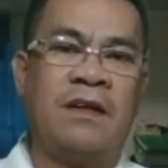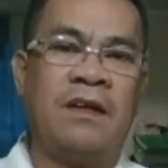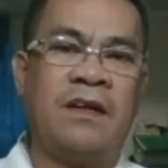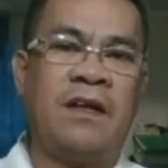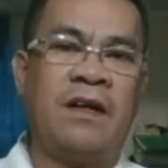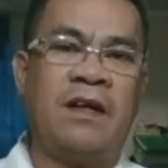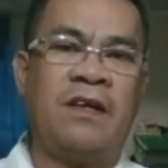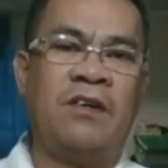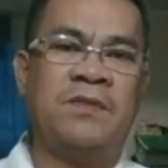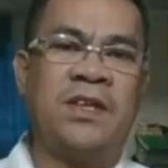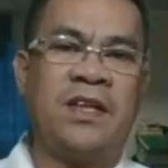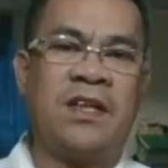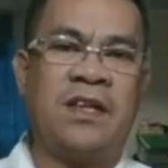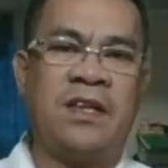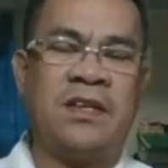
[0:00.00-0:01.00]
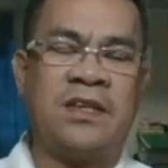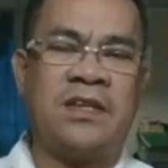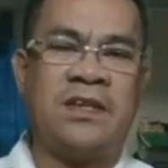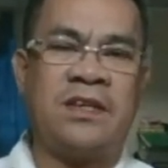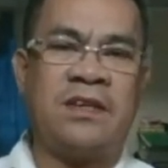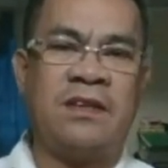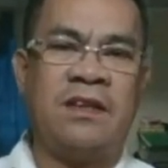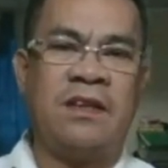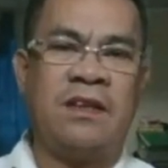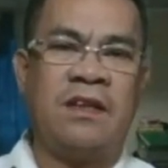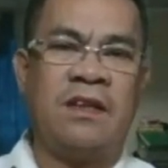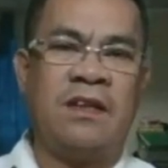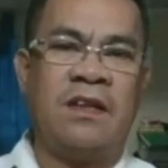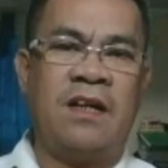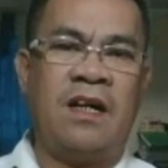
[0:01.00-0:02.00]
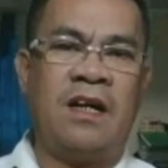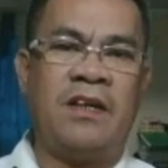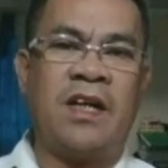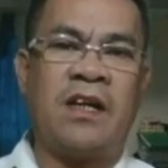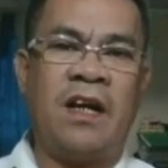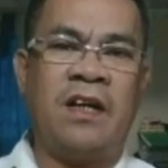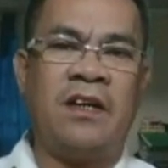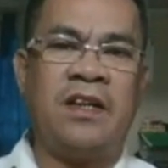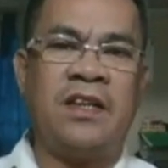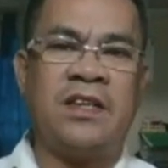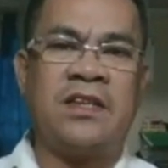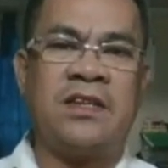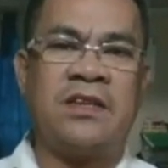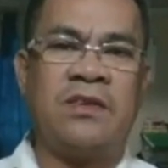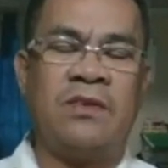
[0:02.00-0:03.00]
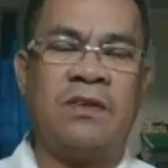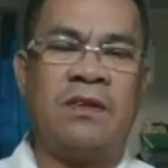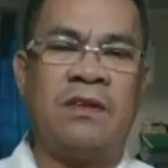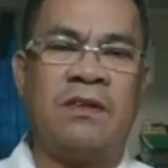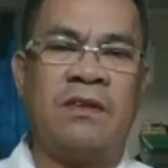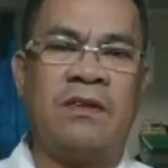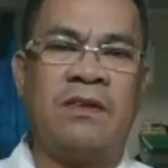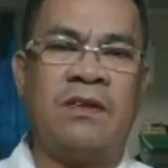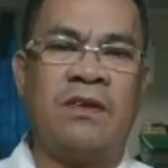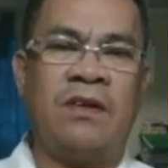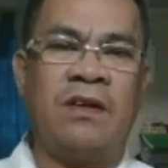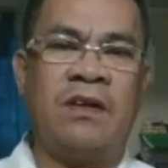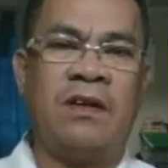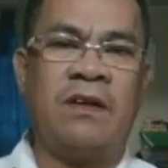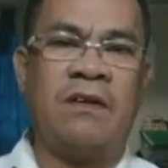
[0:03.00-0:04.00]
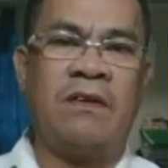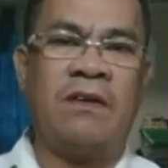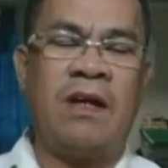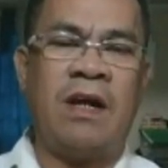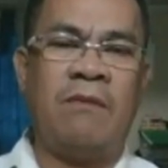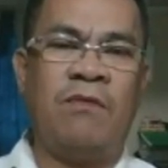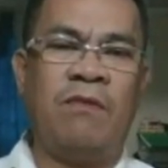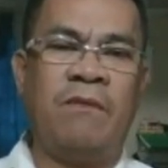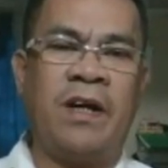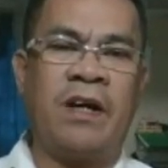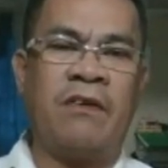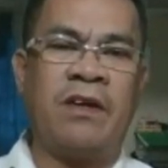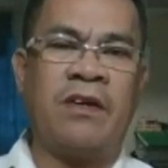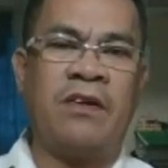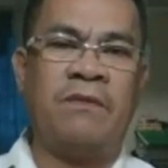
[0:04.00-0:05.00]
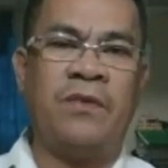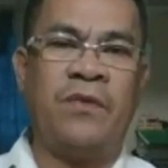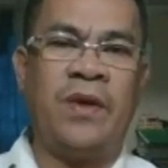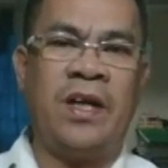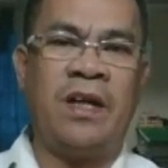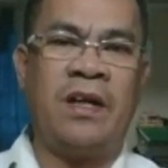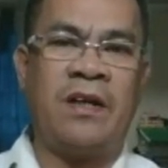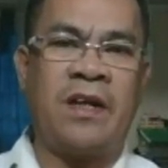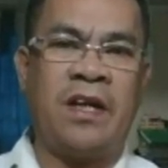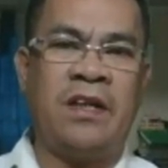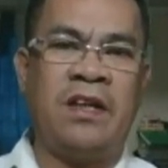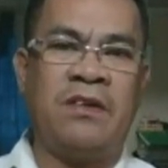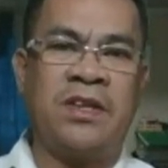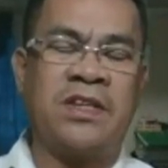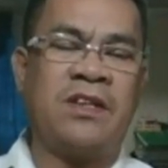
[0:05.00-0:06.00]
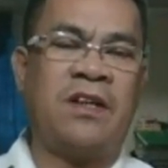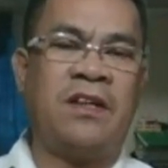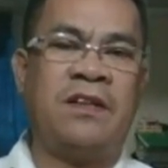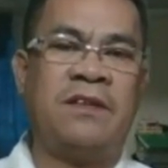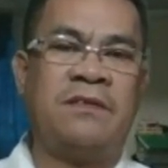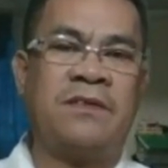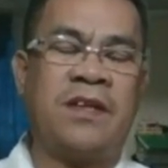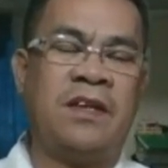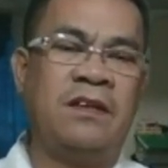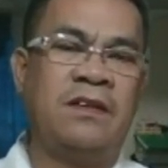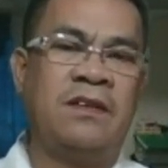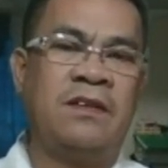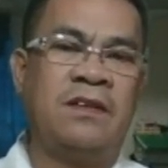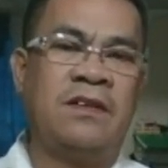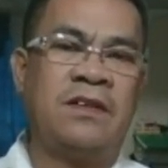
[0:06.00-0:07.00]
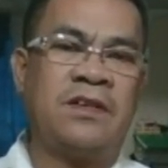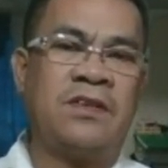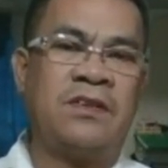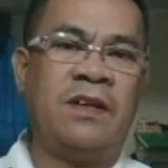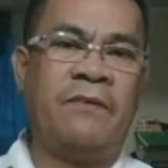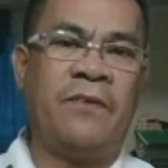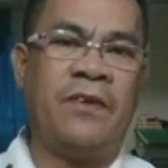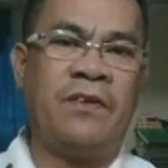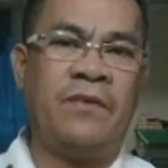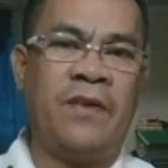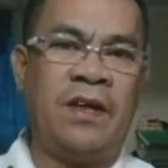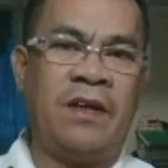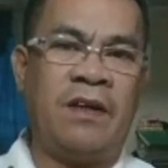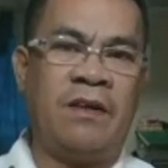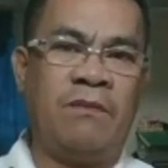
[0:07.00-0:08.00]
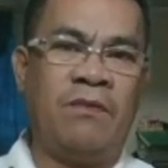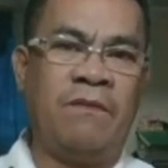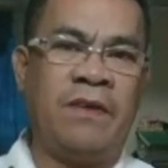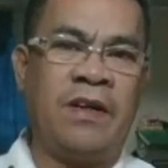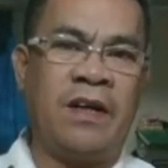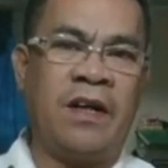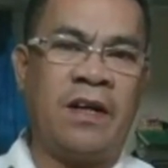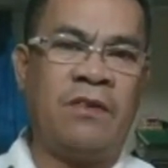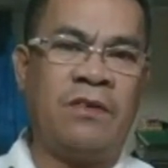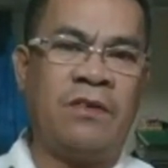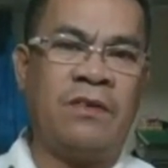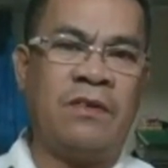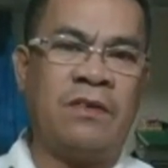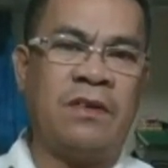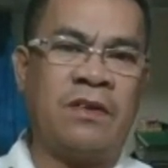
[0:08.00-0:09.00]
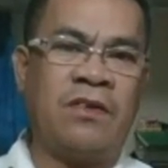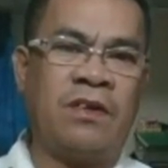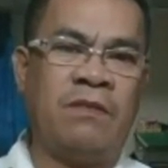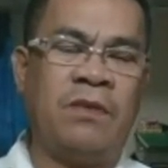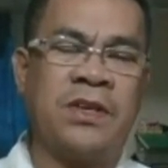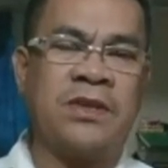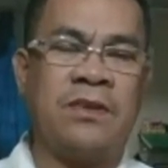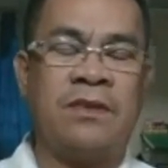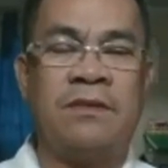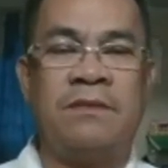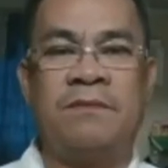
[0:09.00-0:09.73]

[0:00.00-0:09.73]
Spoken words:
The object is, the car is moving around the curve. We are riding this car. Okay, so therefore we are moving around the curve also.